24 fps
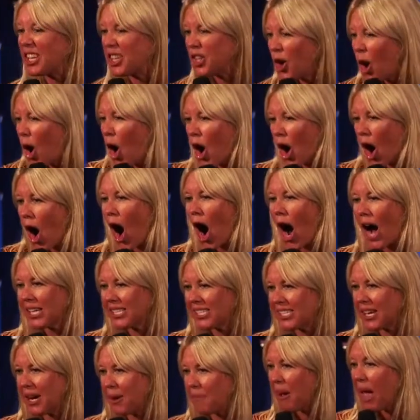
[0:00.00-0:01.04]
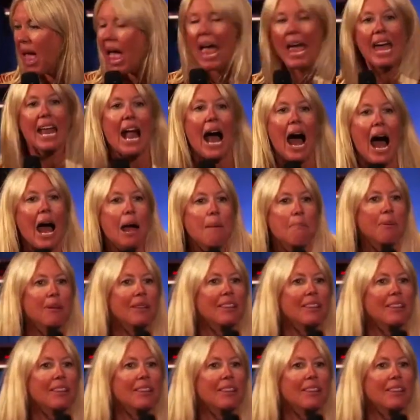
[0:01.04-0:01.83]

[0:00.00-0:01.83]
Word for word: "You're awesome, and I